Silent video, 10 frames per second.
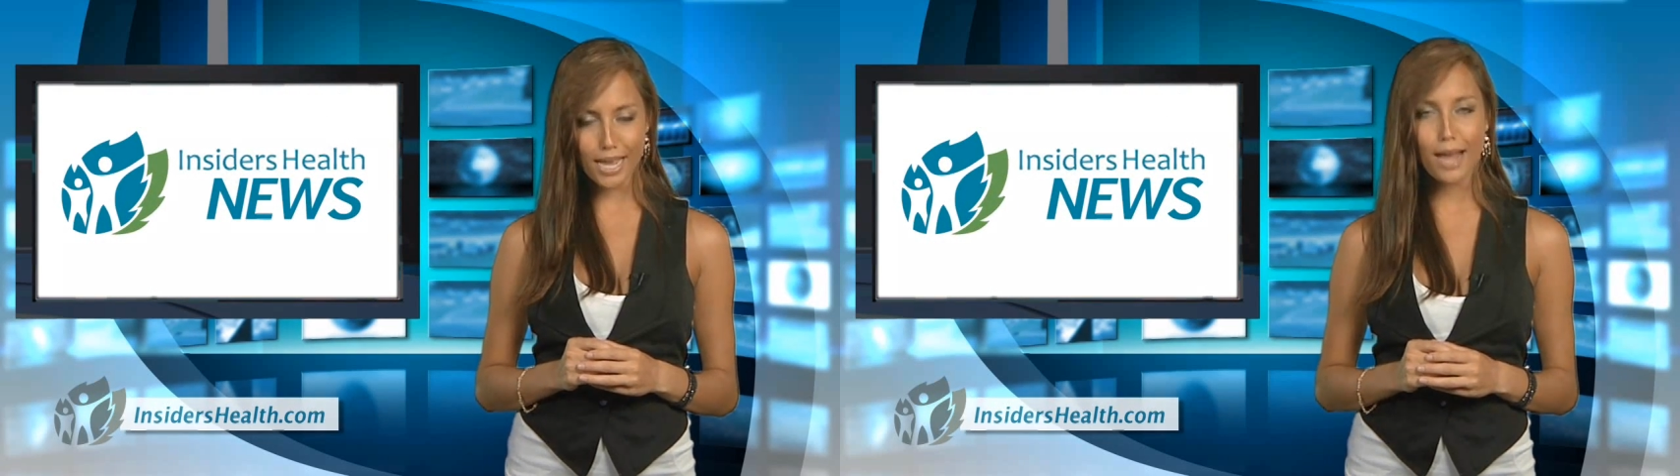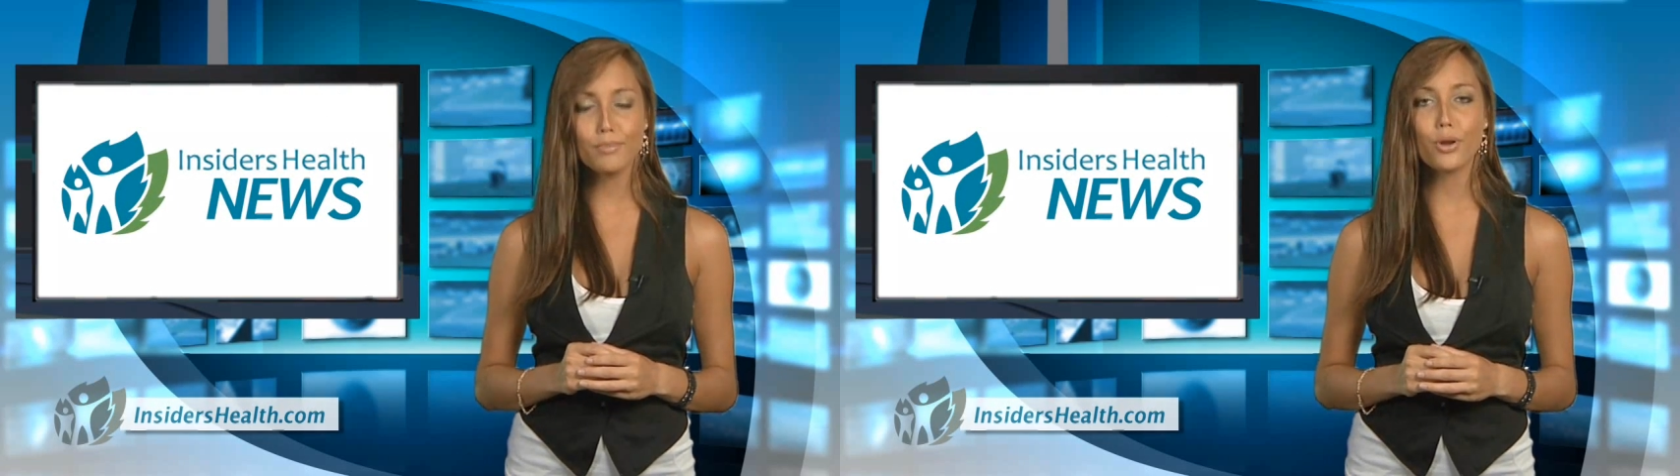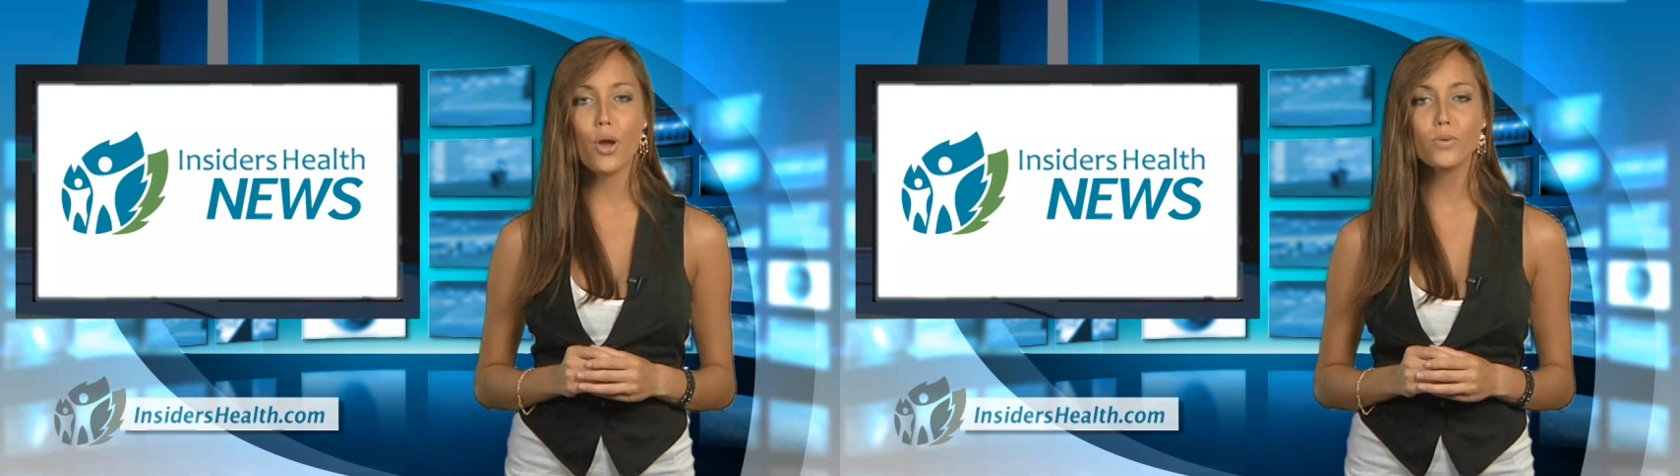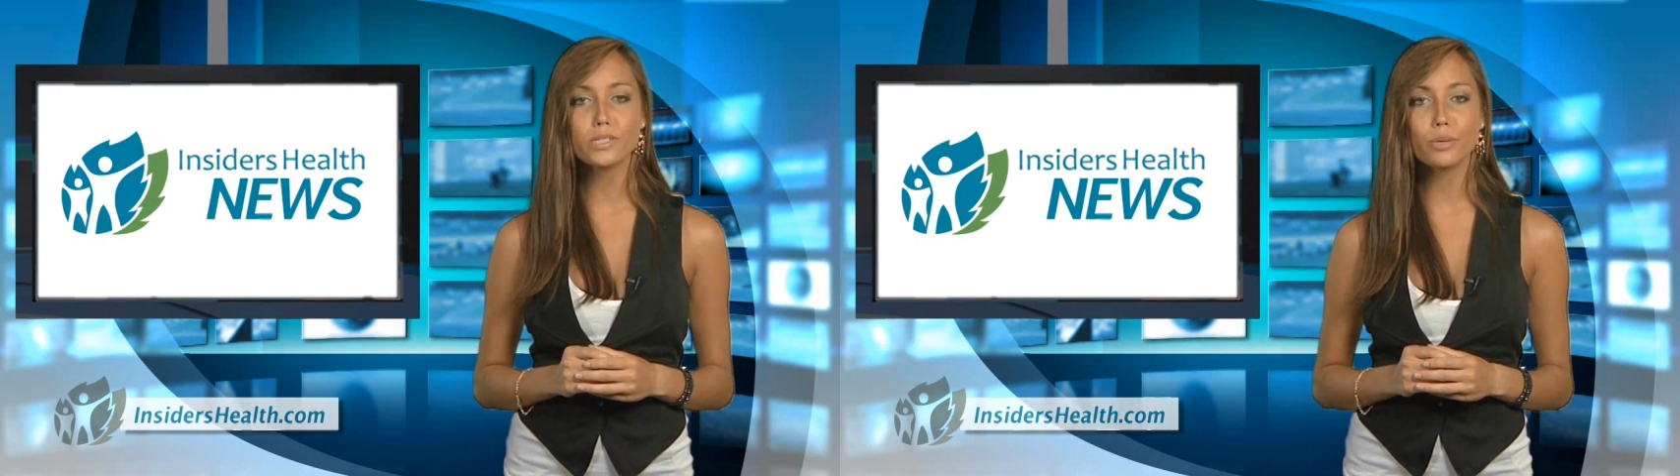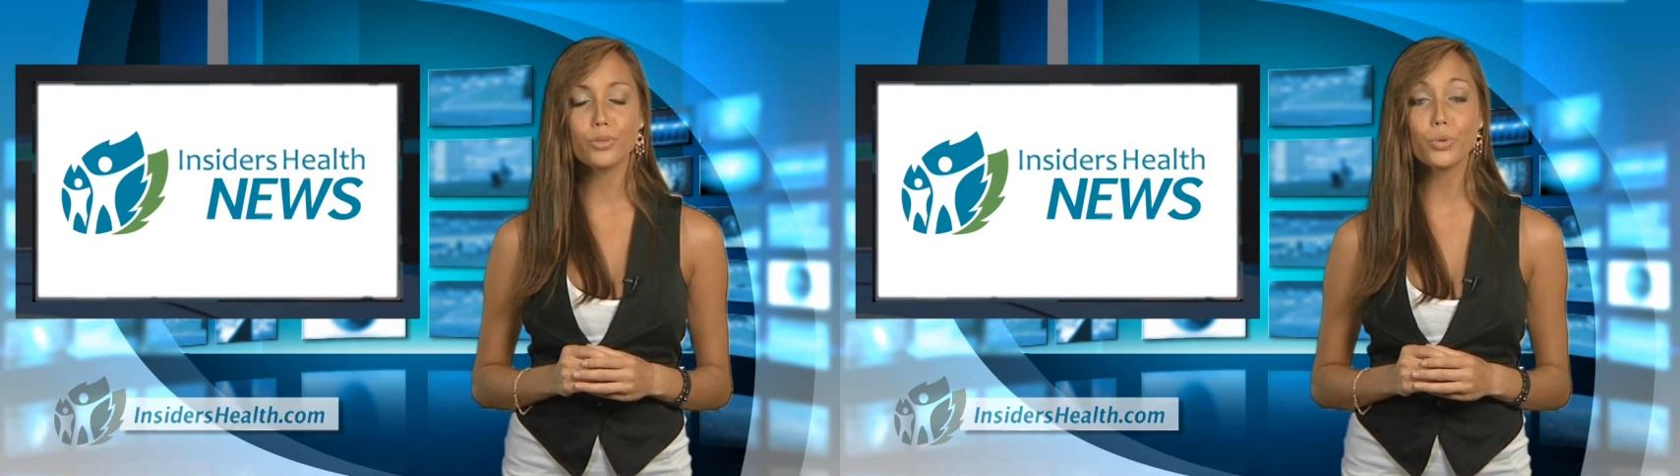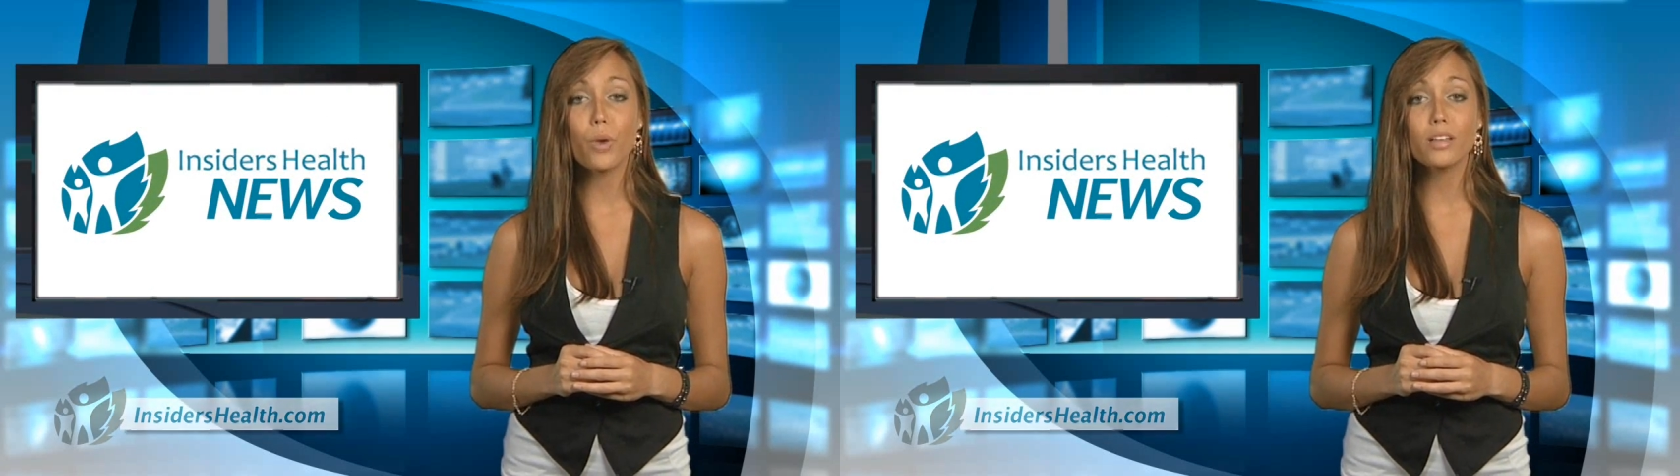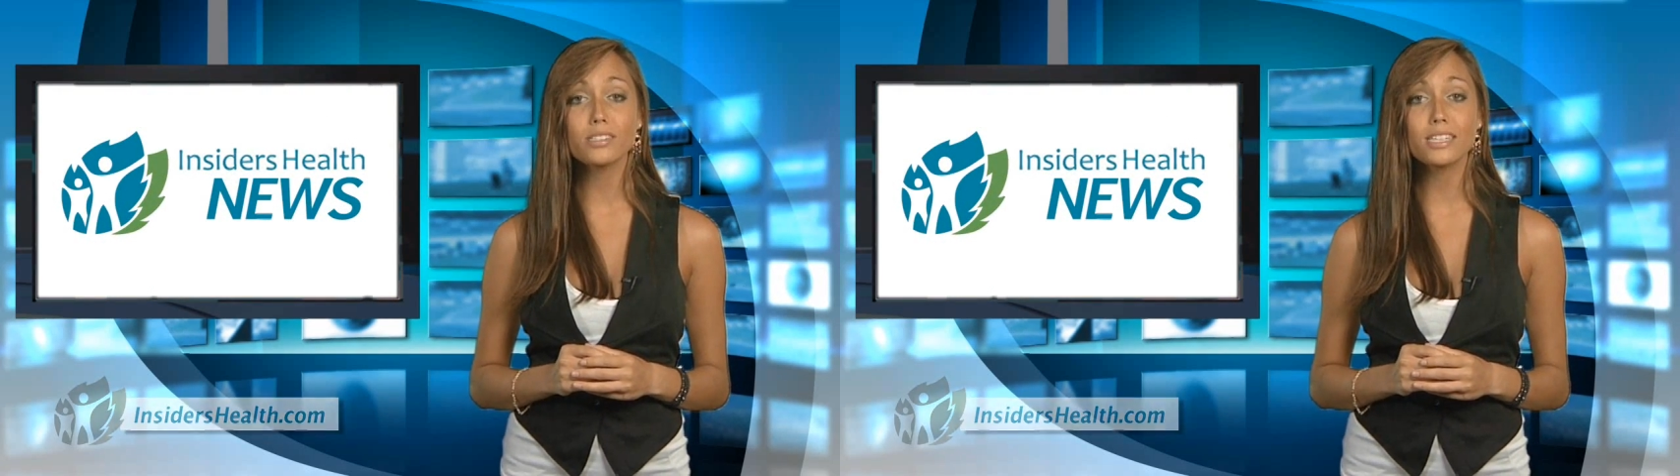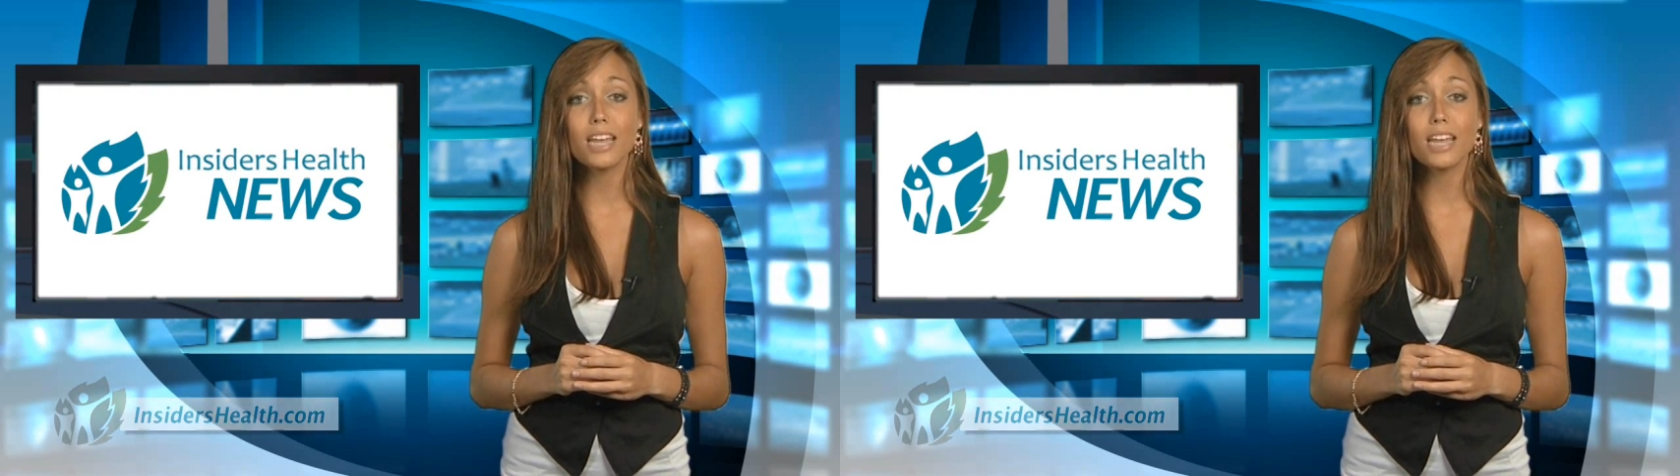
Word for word: I'm your host, Kimberly Walston,